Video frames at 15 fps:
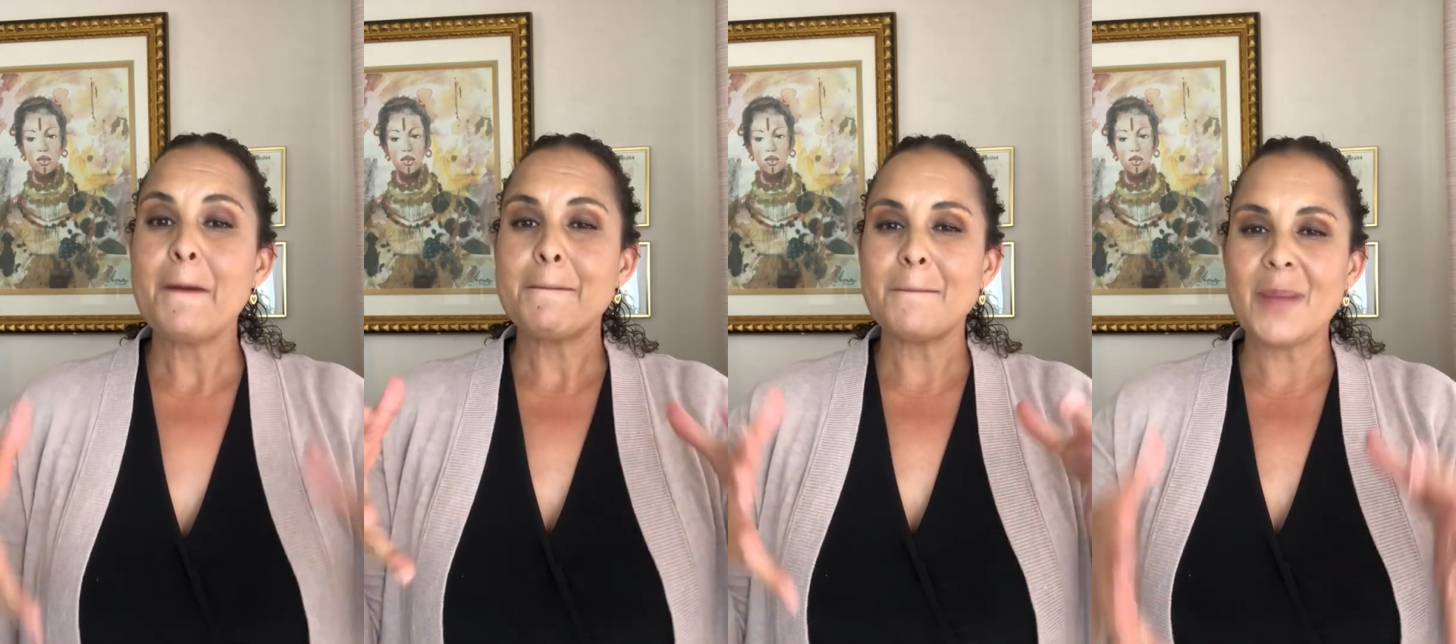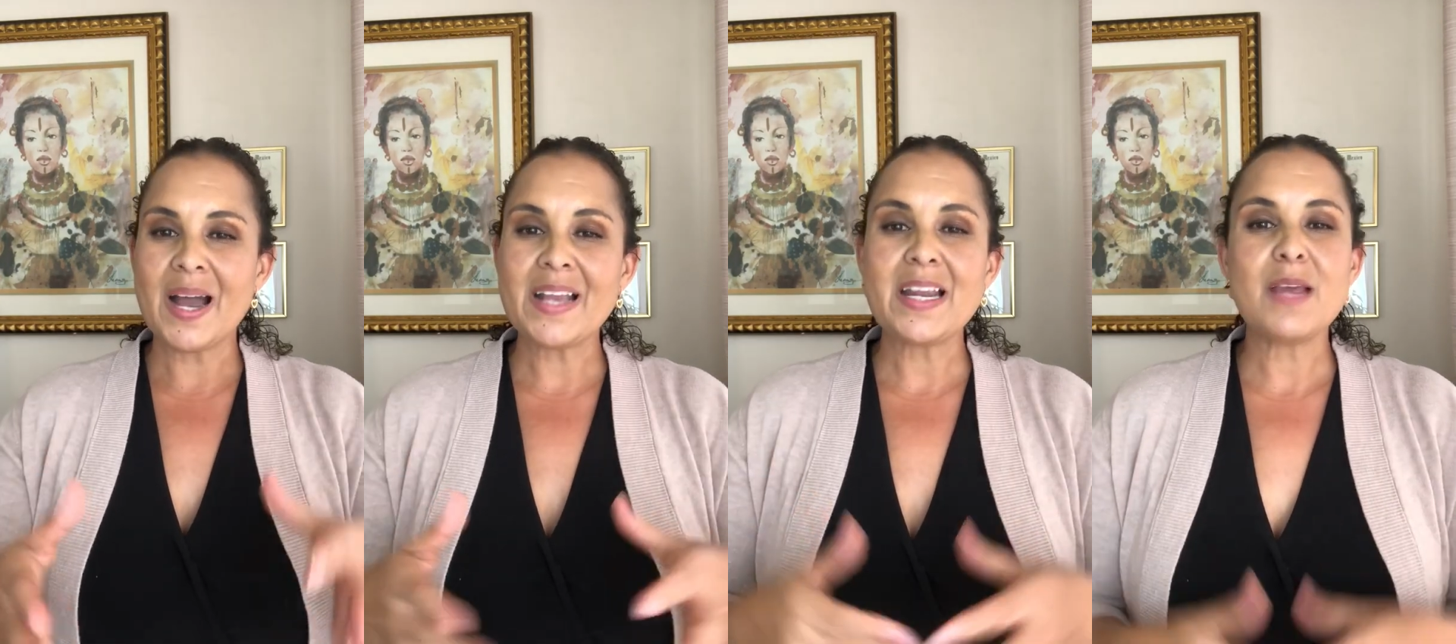
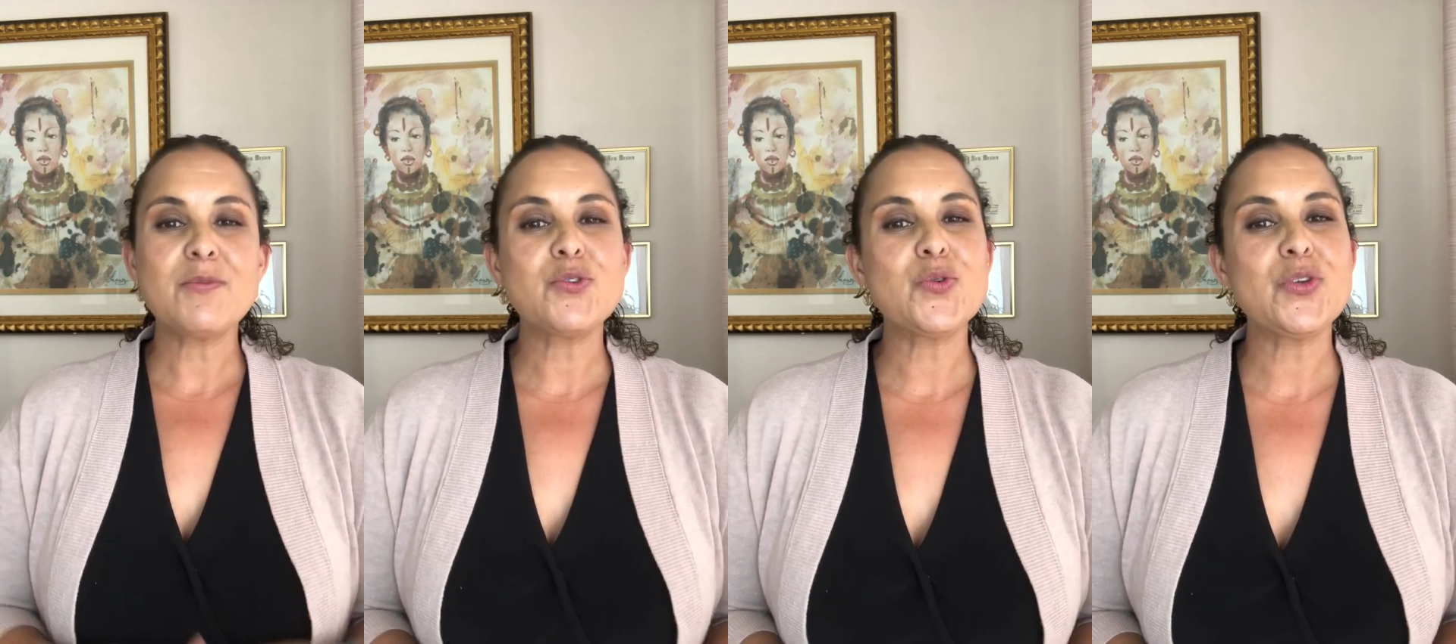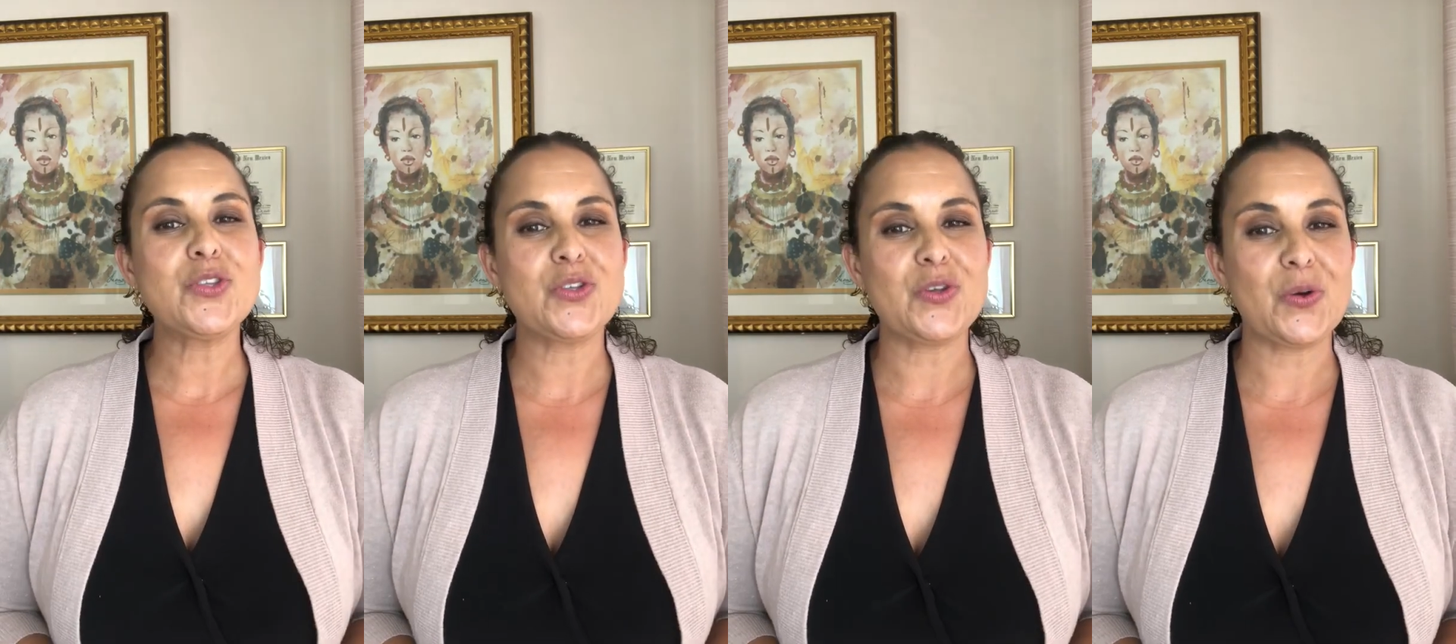My name's
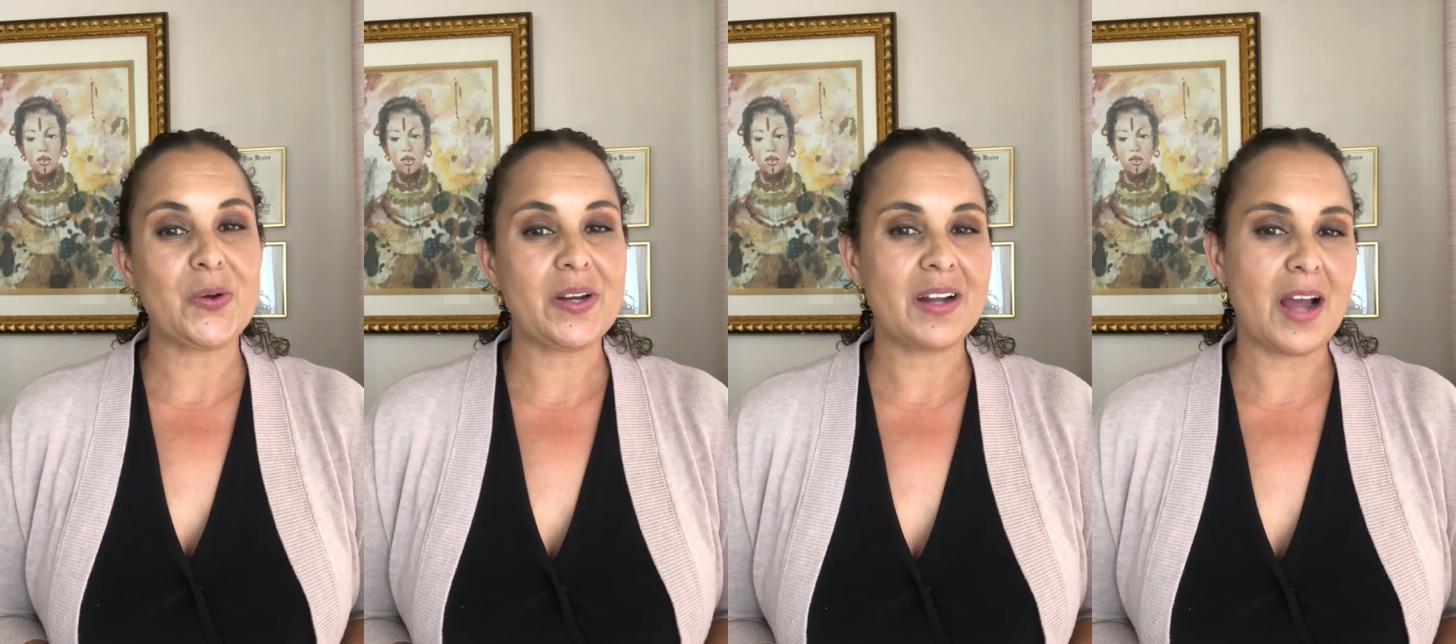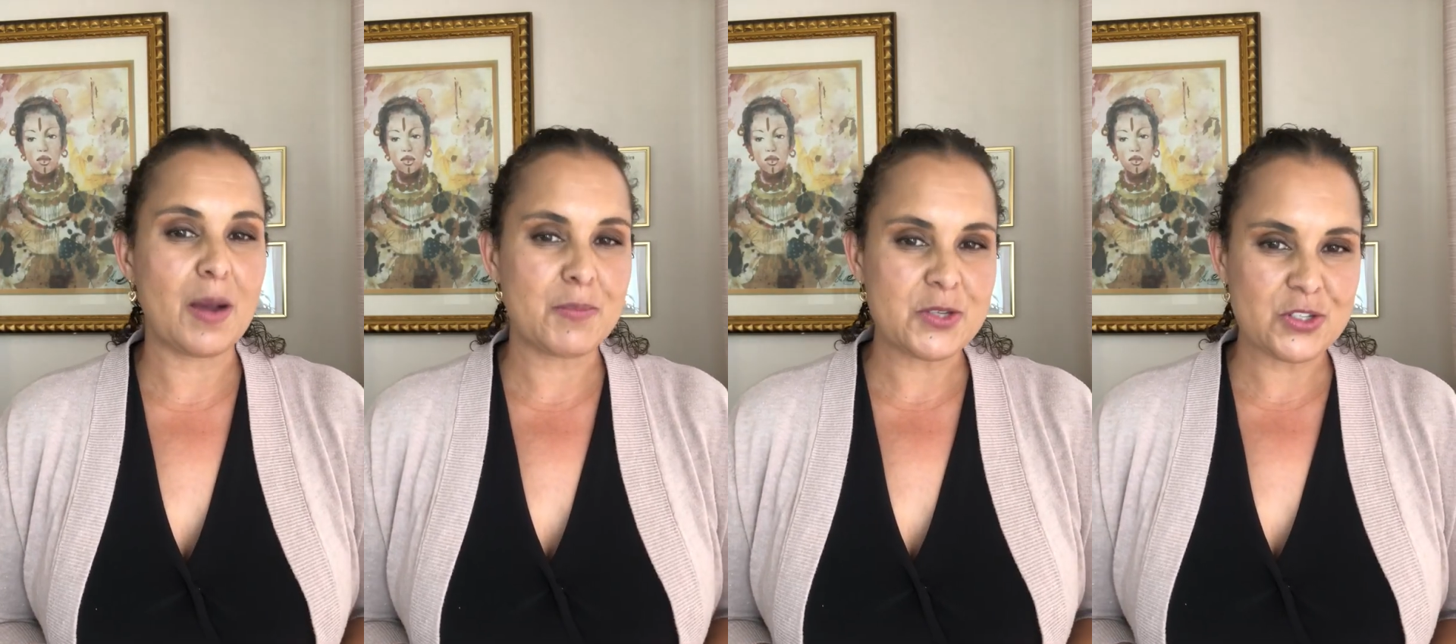Ruth Duran.
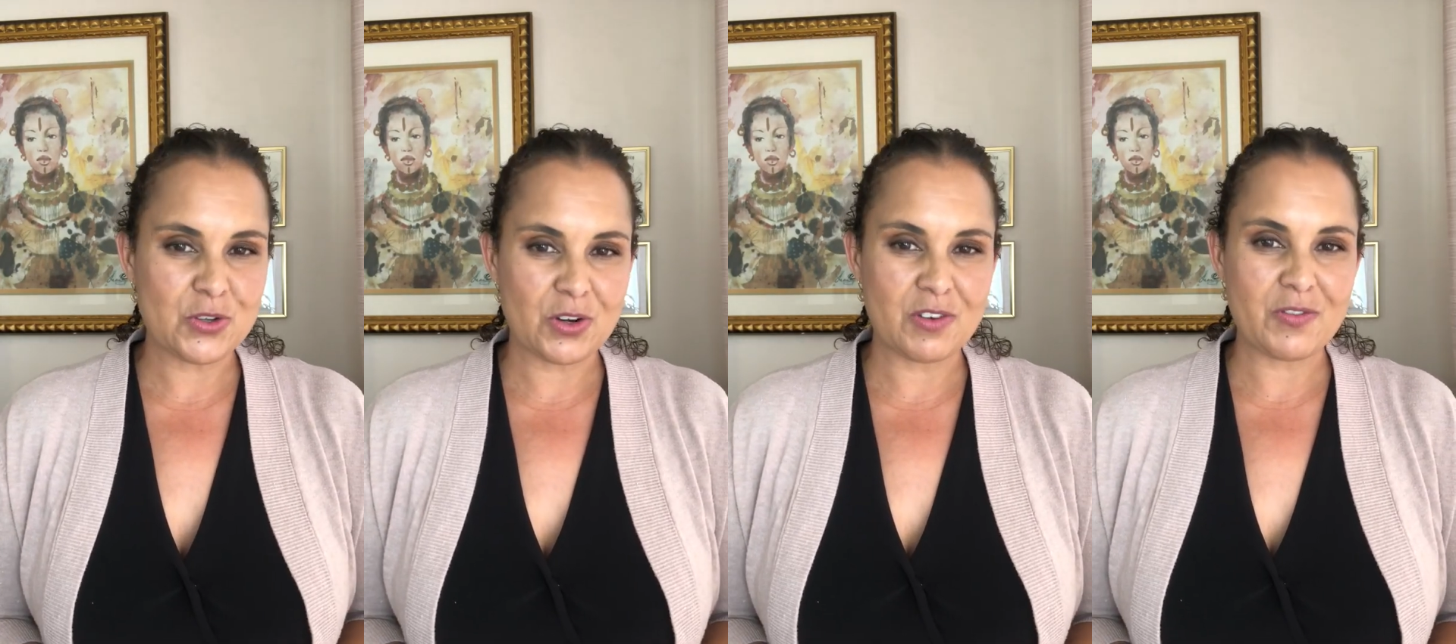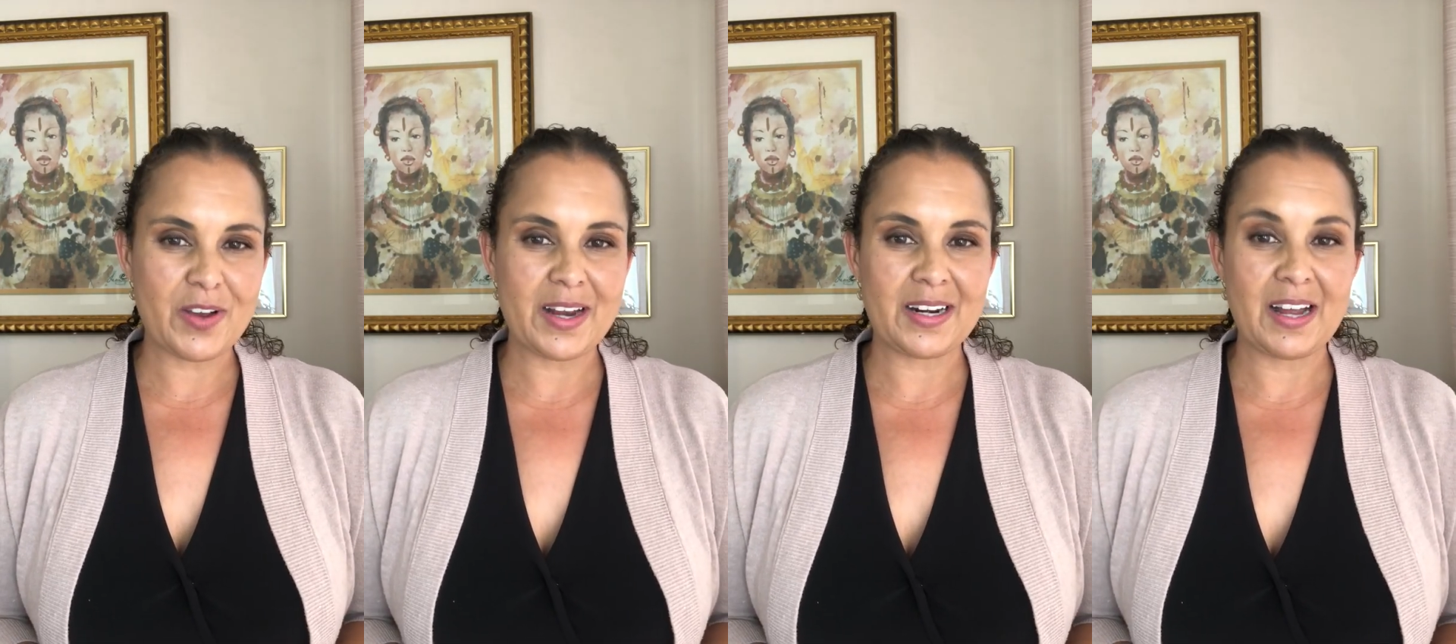I'm a
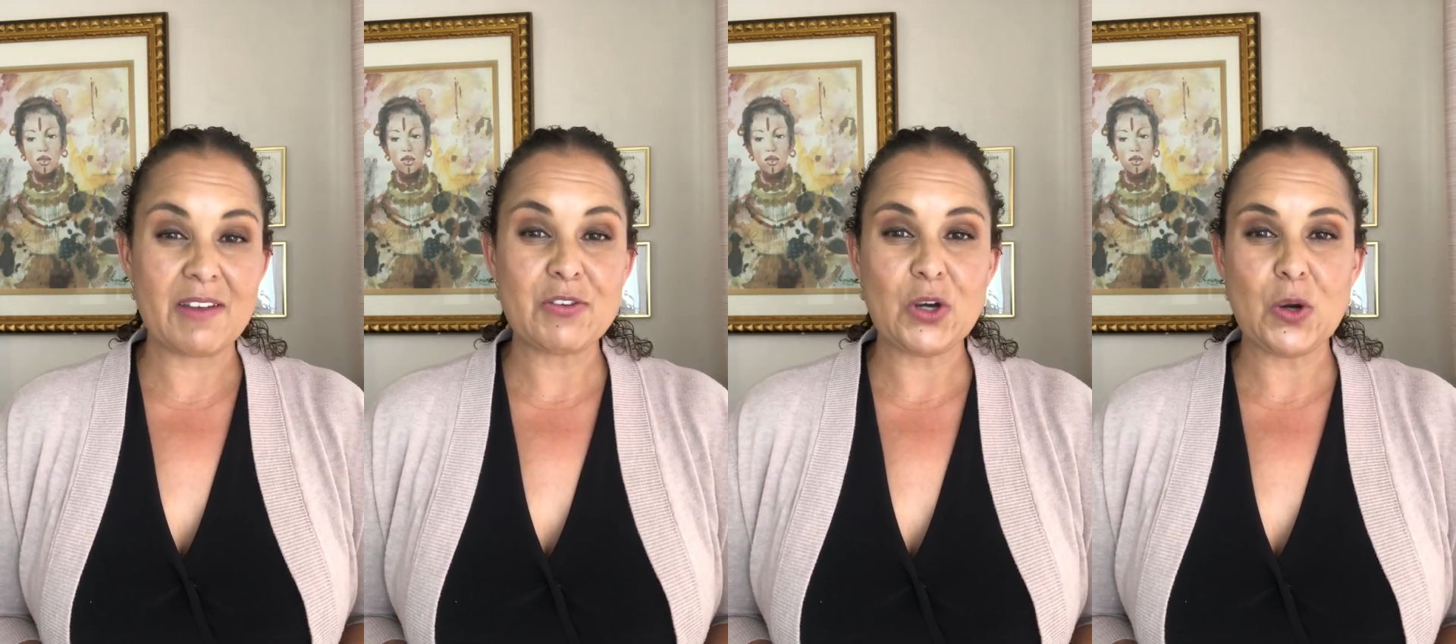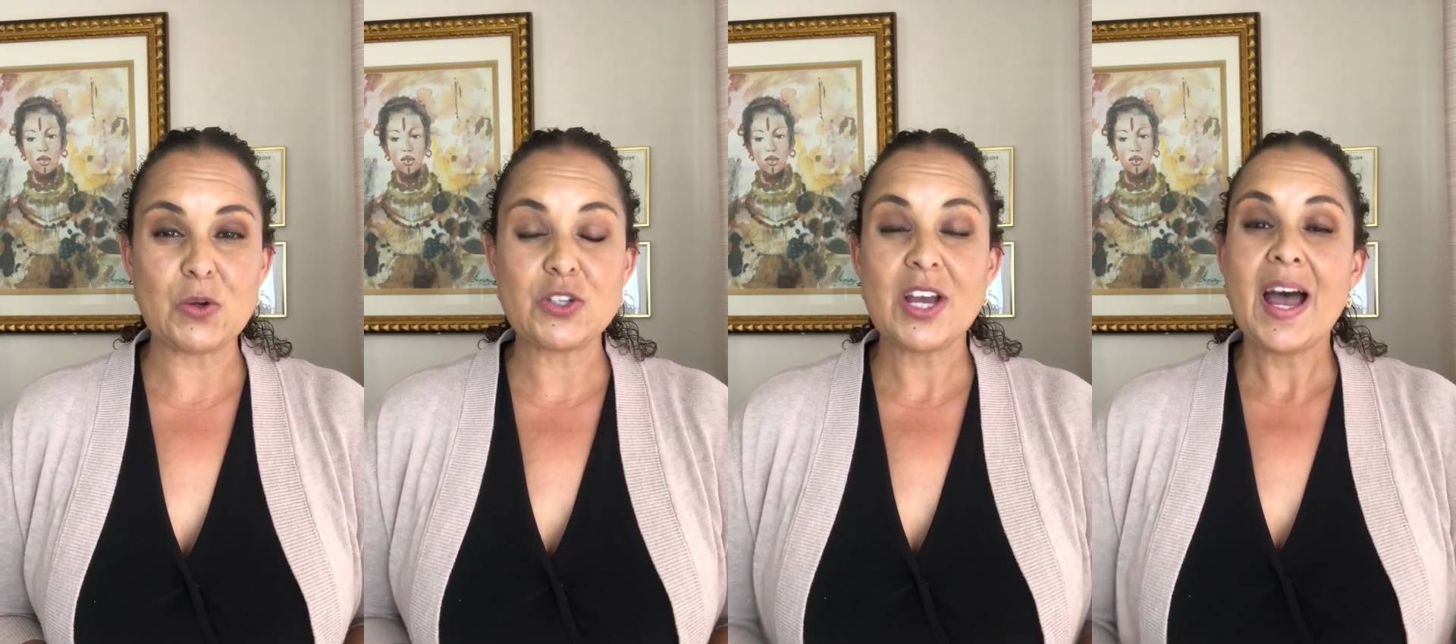certified life
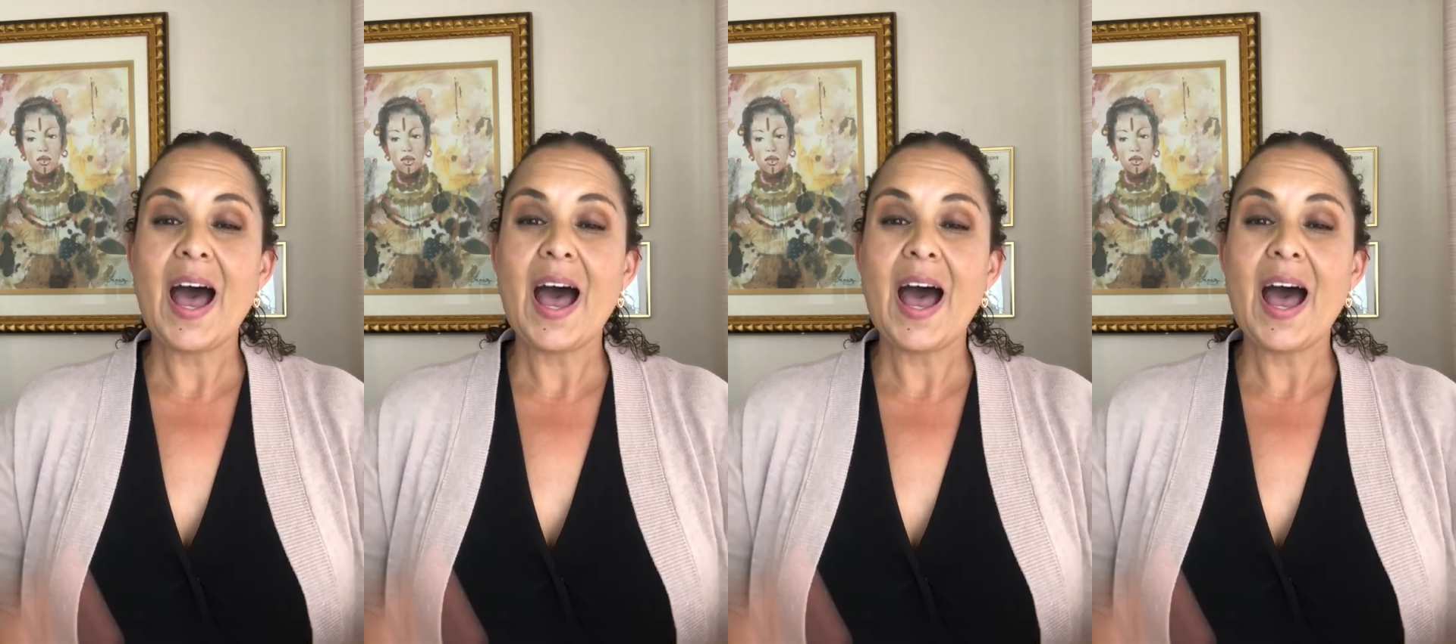coach.